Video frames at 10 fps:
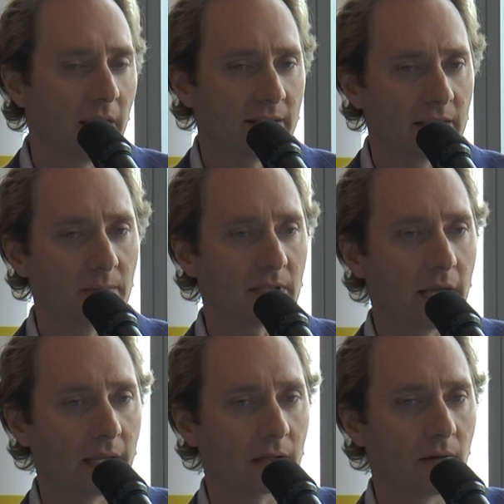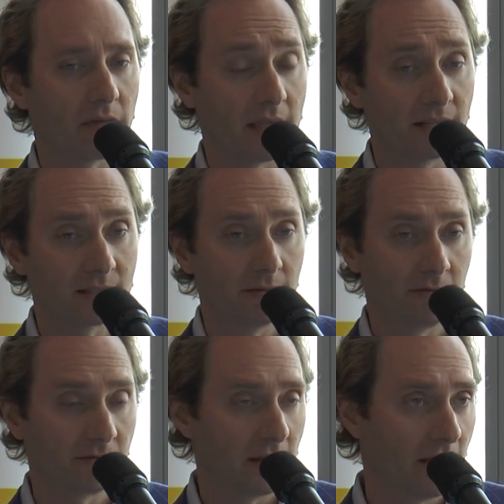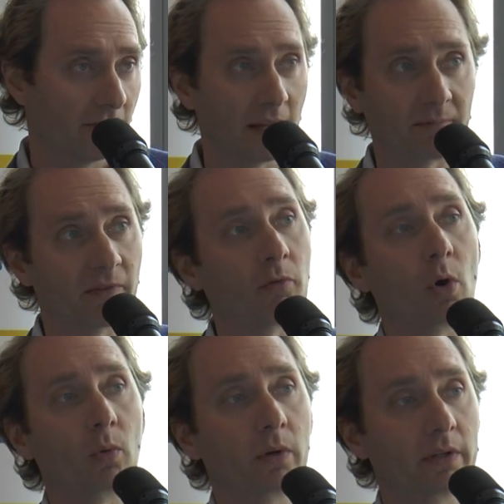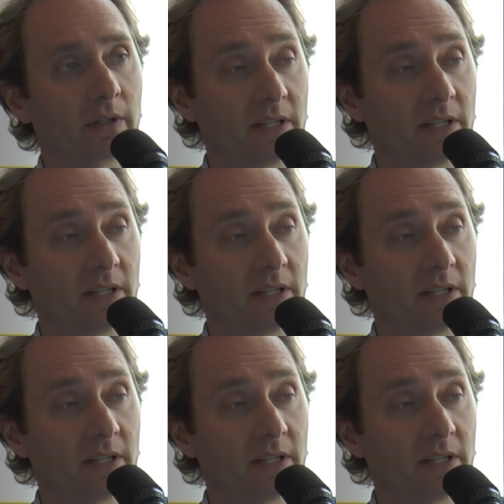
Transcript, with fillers: It seems like things have leapt forward